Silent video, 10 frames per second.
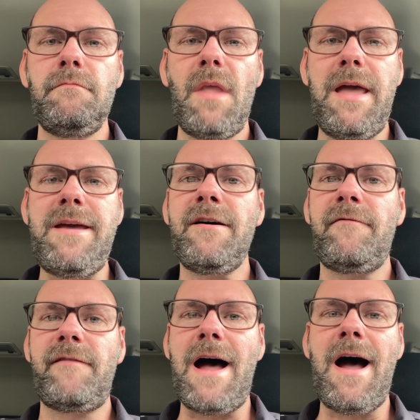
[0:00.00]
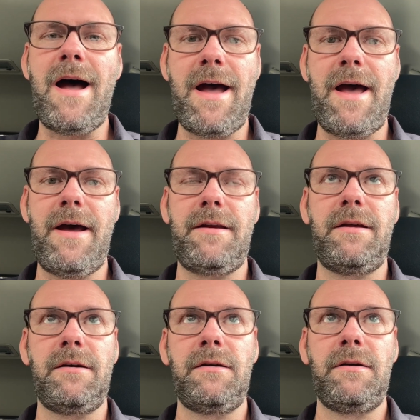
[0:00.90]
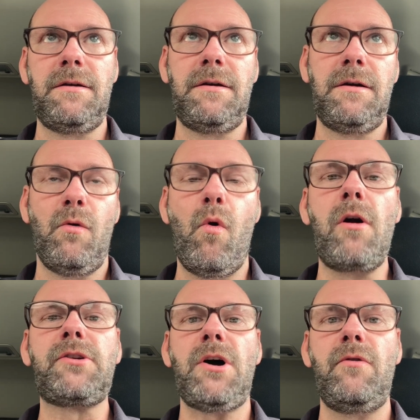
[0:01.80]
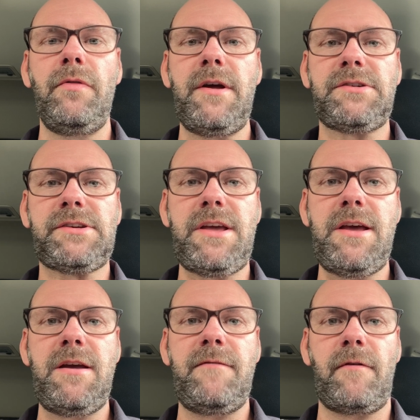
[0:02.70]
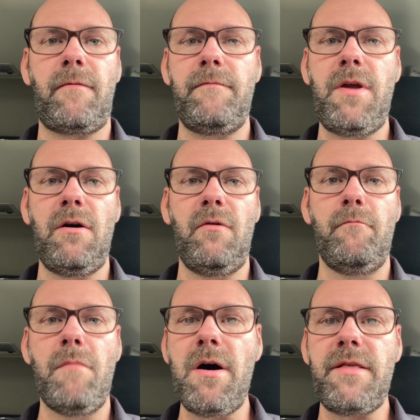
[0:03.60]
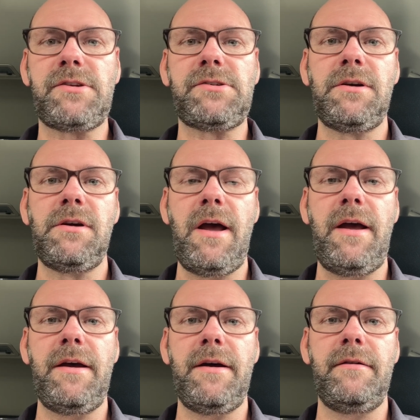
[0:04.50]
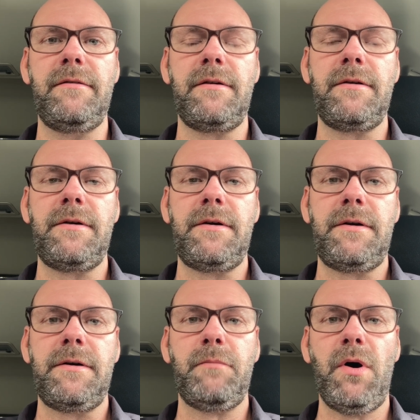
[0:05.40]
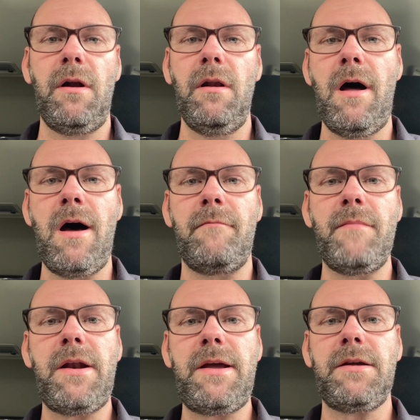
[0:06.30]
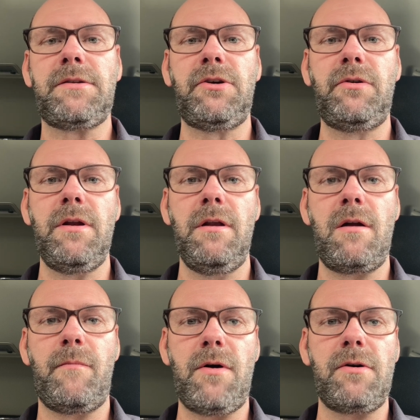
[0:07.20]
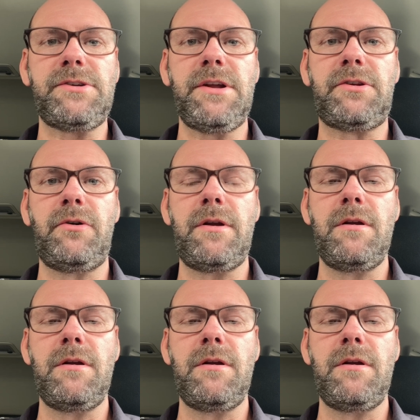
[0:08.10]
If I had worked on this ski for, months and put a lot of money into it, a lot of parts into it,